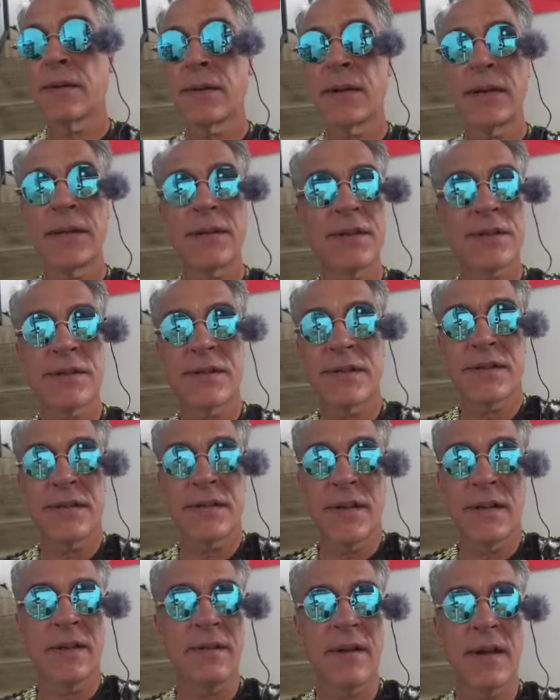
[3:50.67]
He just says,
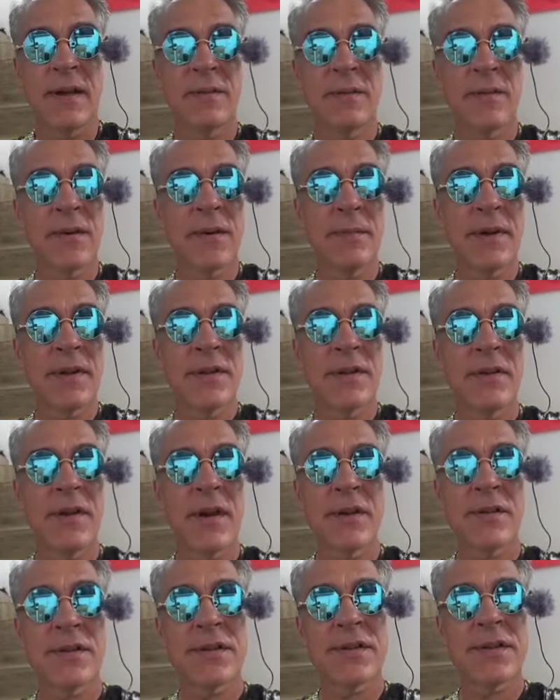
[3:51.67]
I don't worry about it. They're
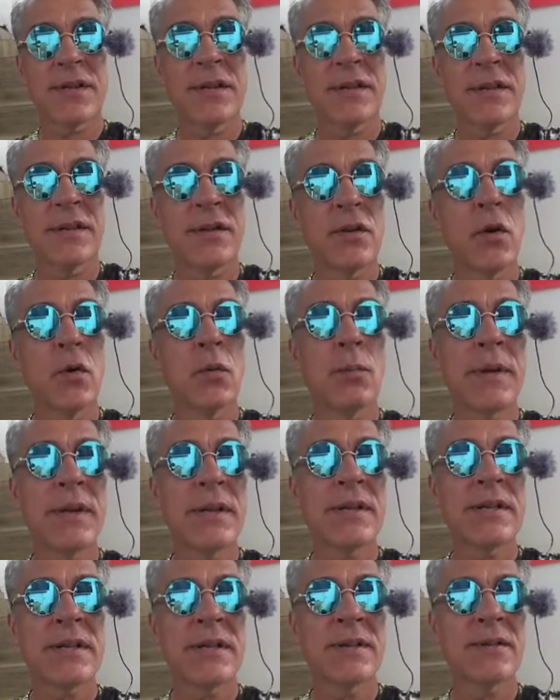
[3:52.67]
not going to steal it. Nobody
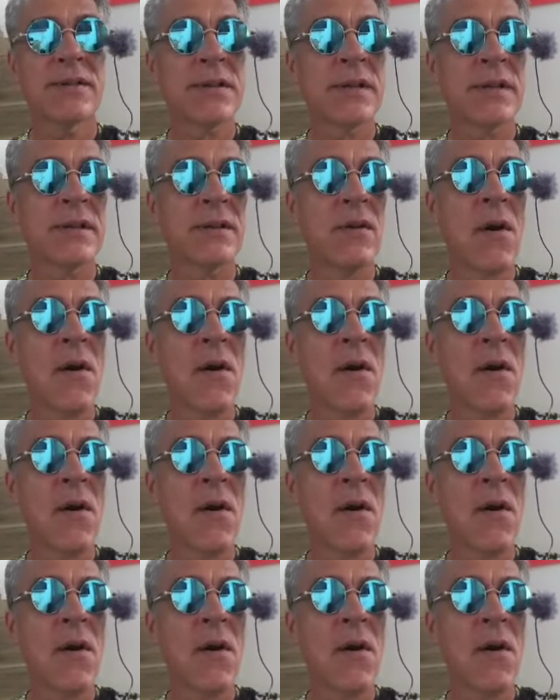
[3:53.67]
steals it.